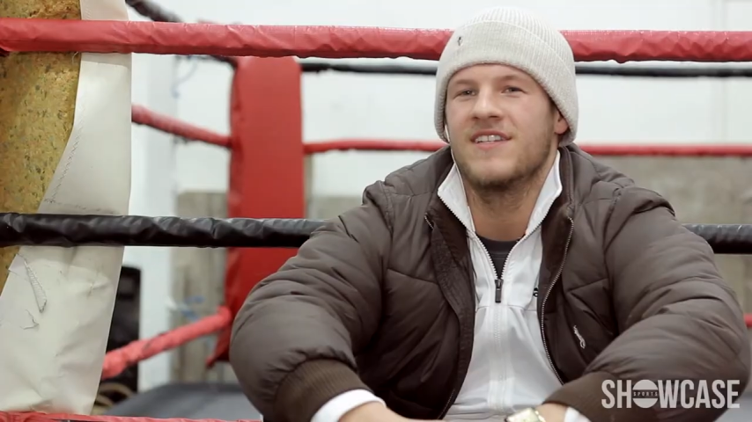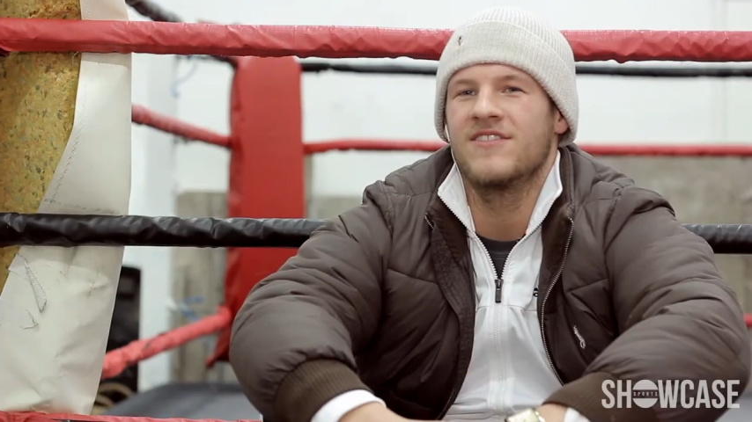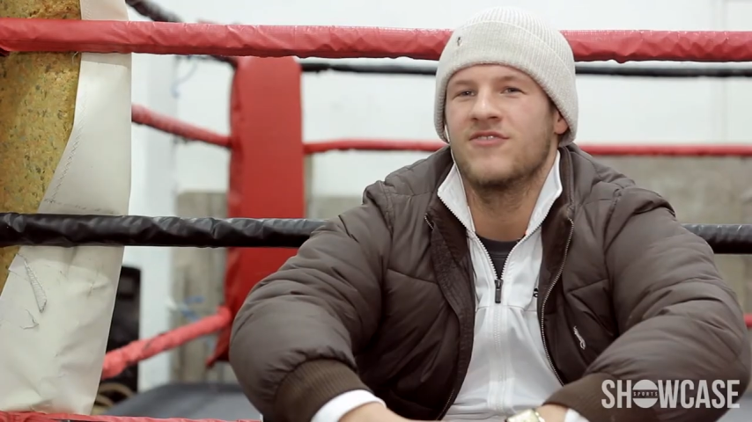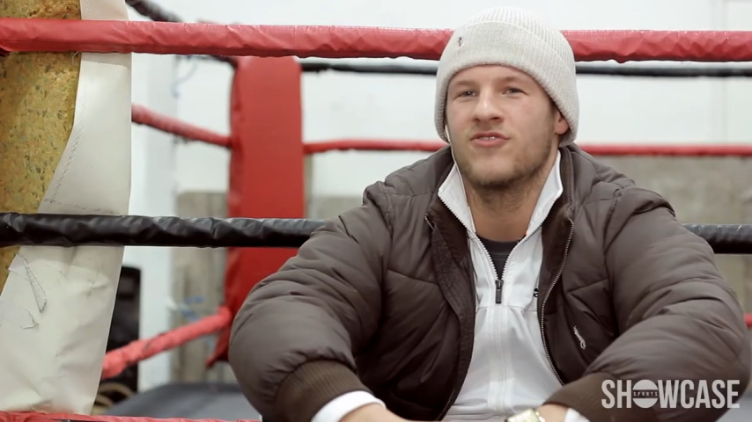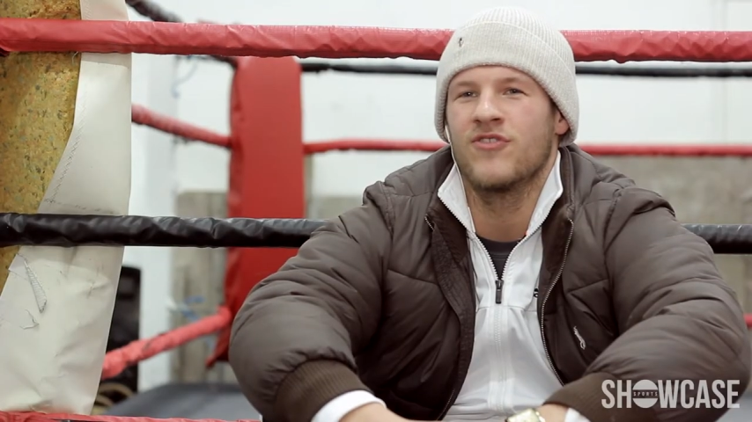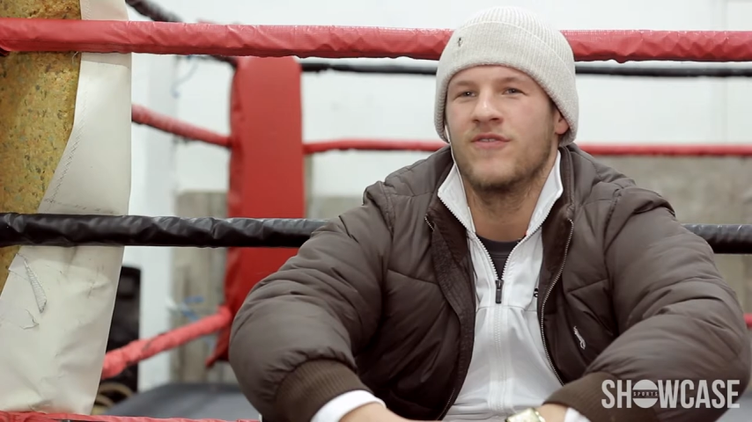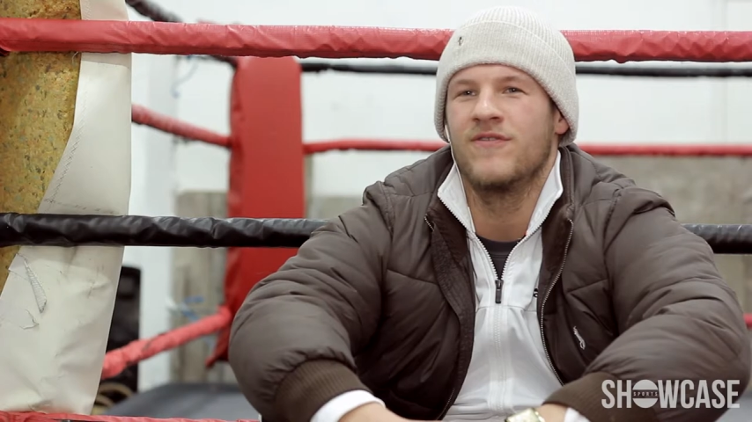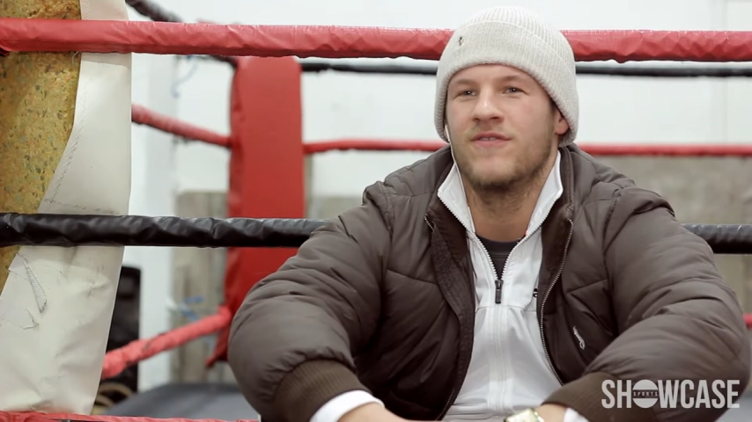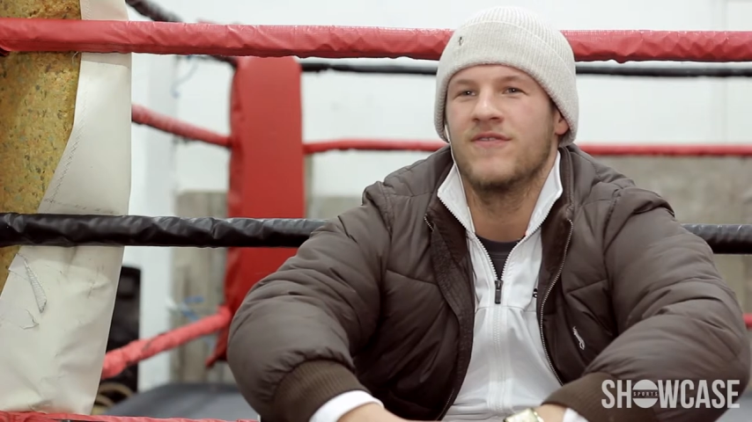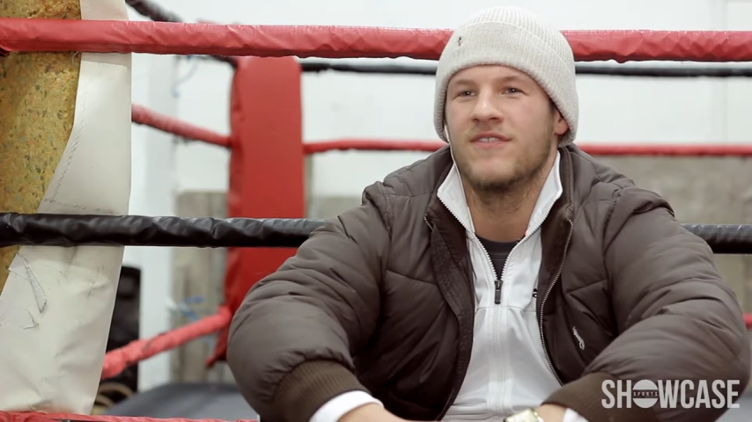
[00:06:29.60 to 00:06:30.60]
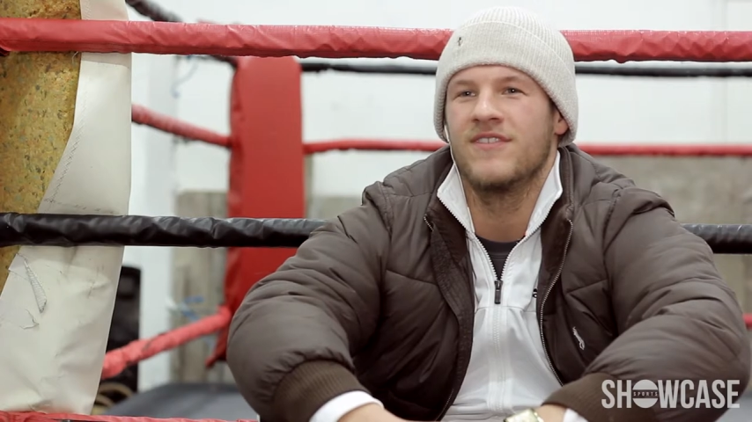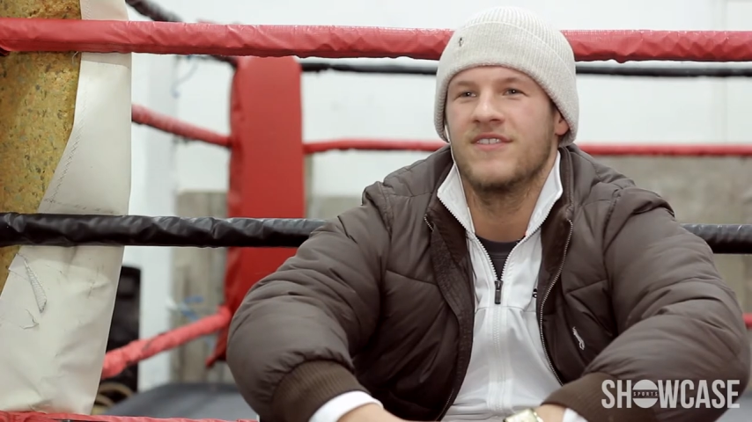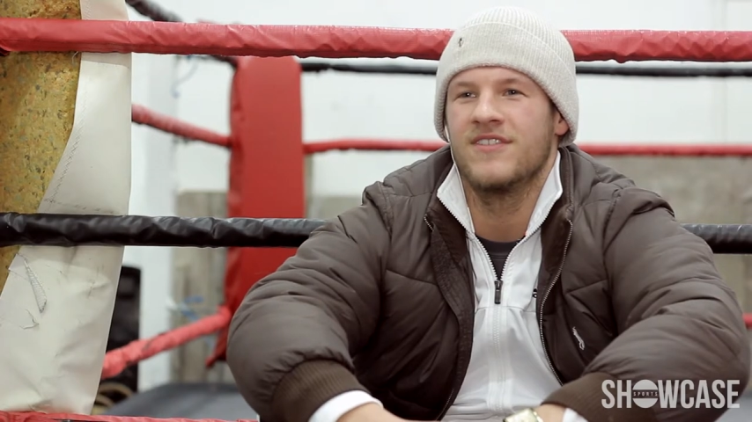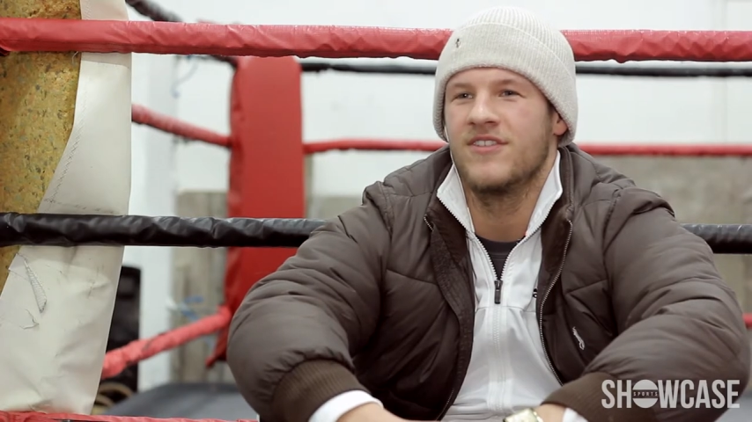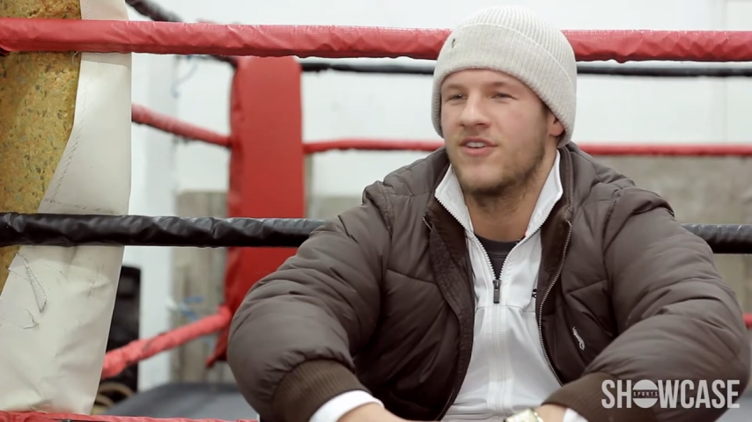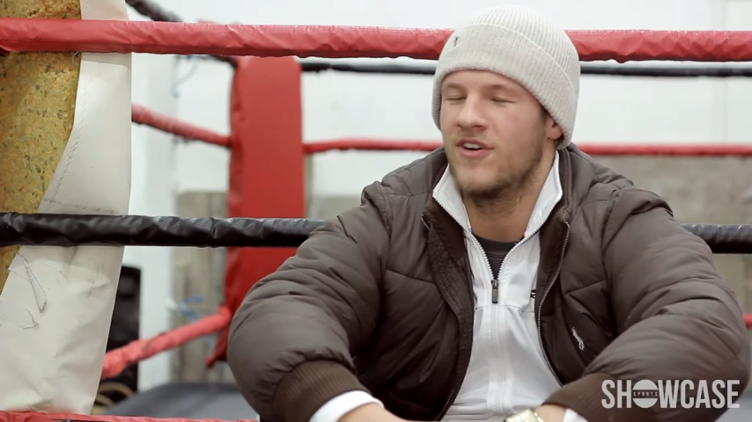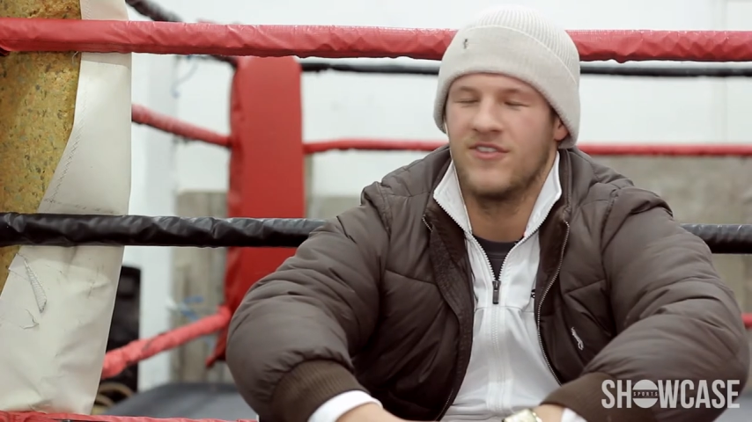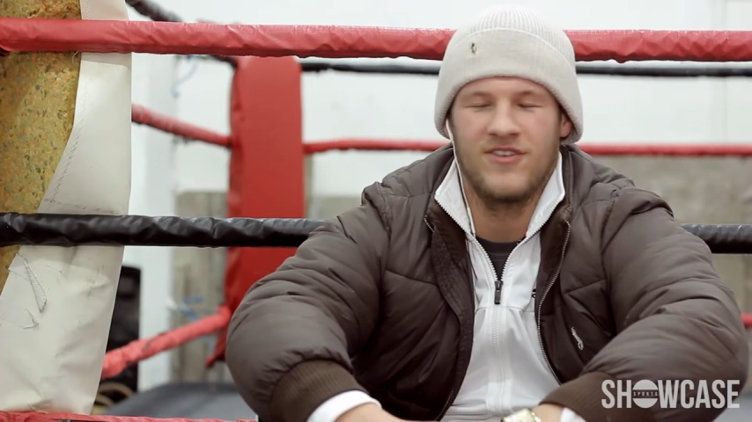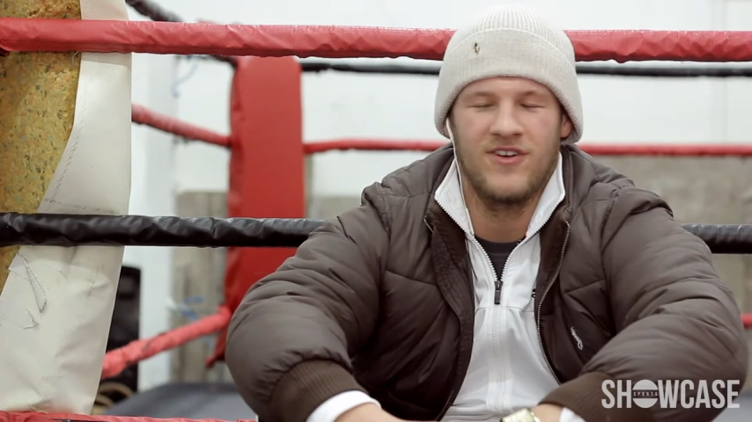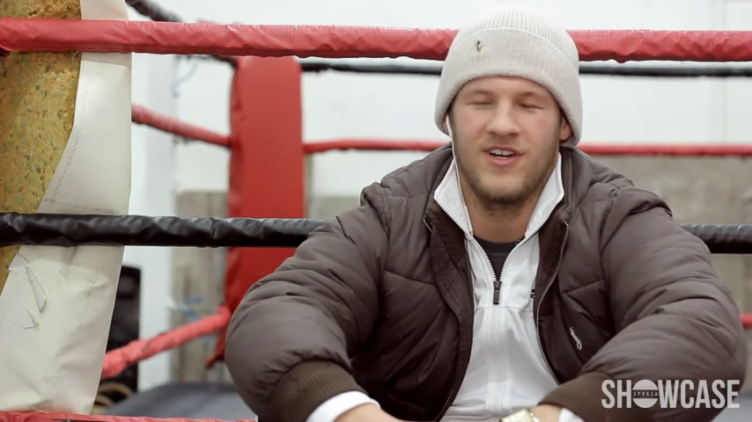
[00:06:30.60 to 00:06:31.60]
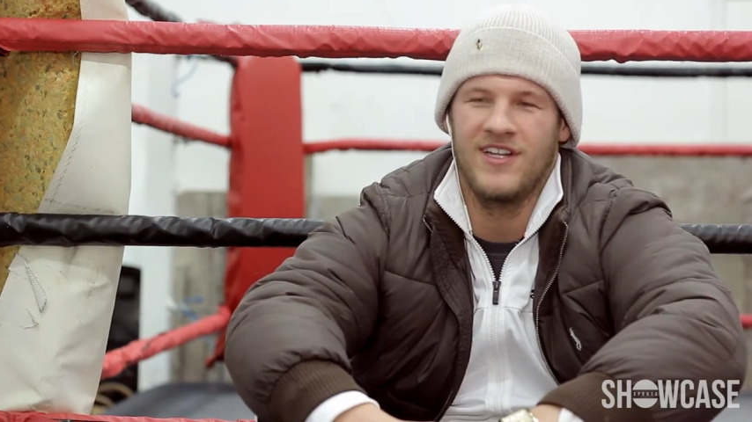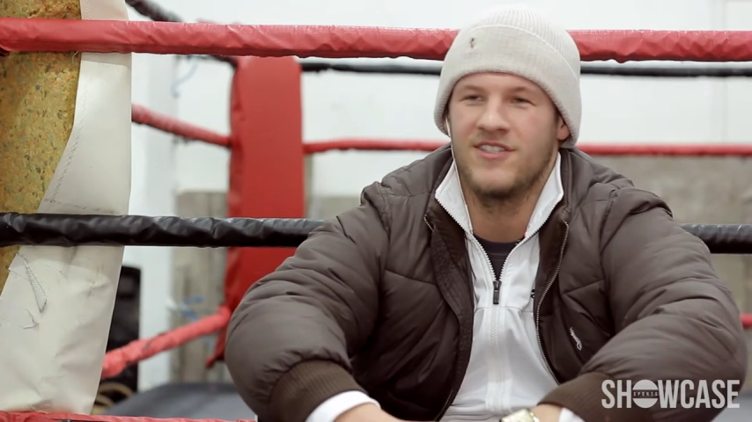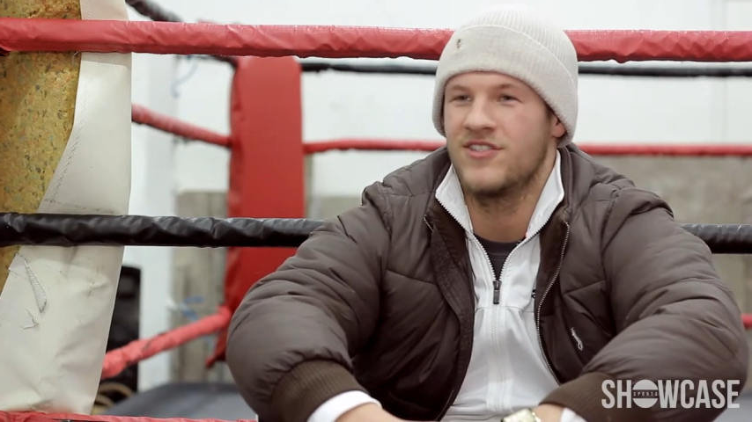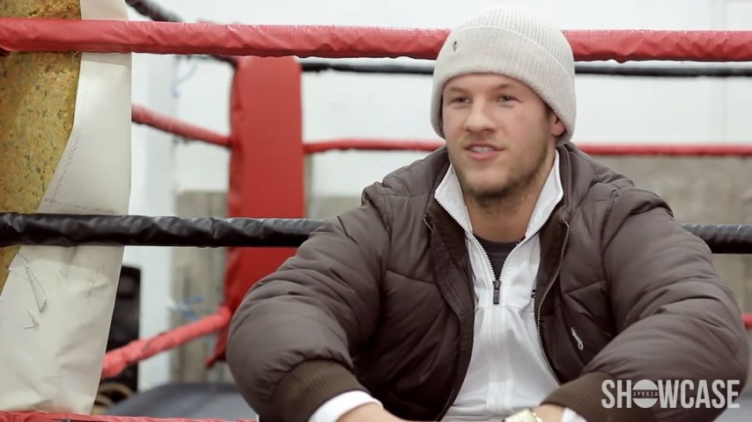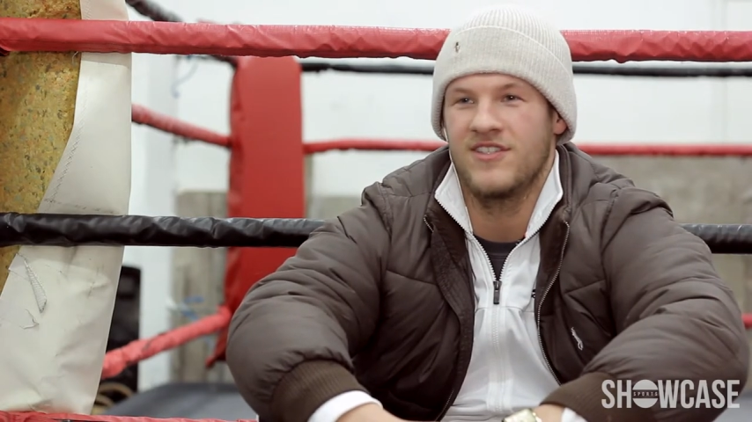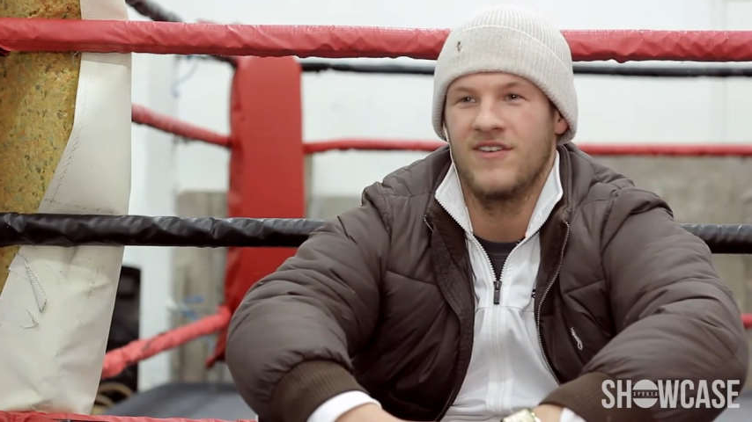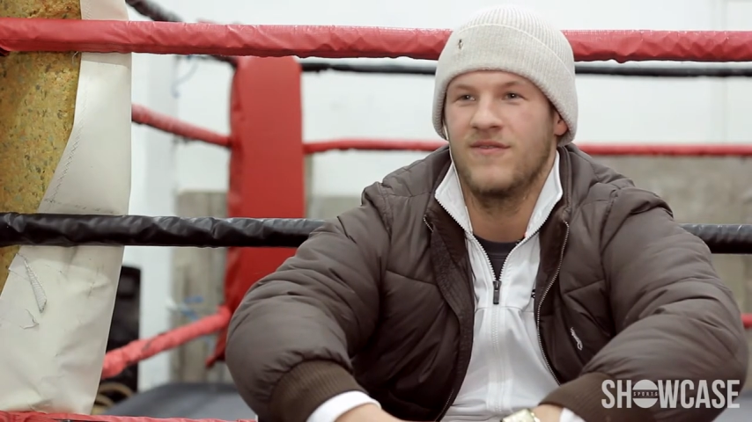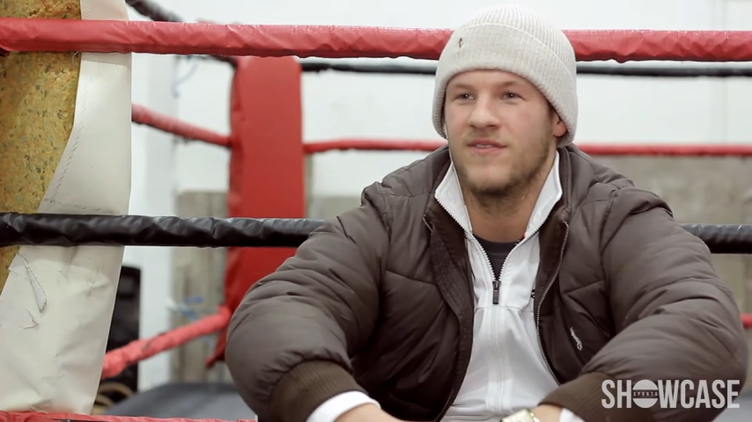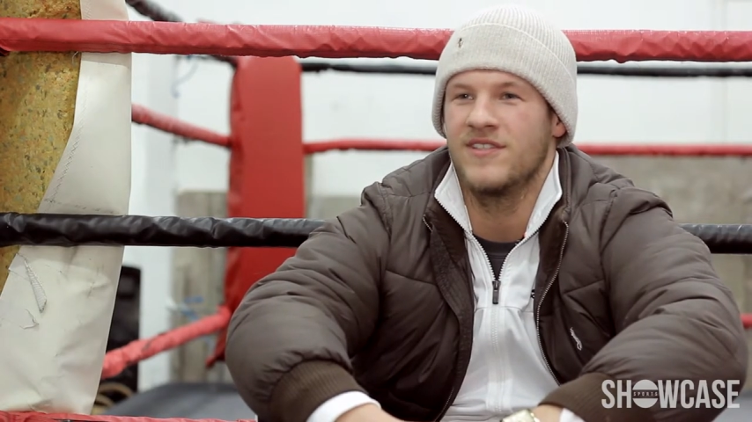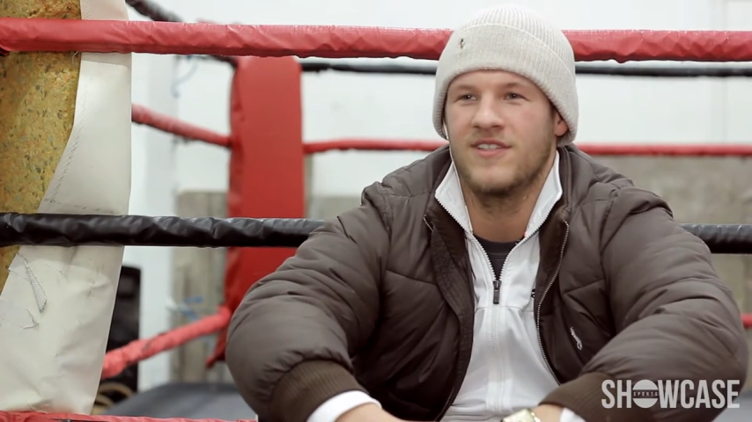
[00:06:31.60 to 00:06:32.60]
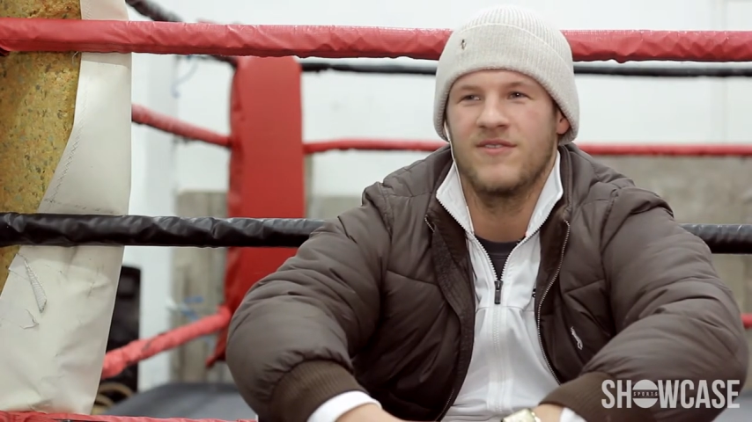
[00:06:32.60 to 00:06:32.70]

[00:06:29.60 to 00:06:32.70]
it's the truth. You can't hide, it's yourself. There's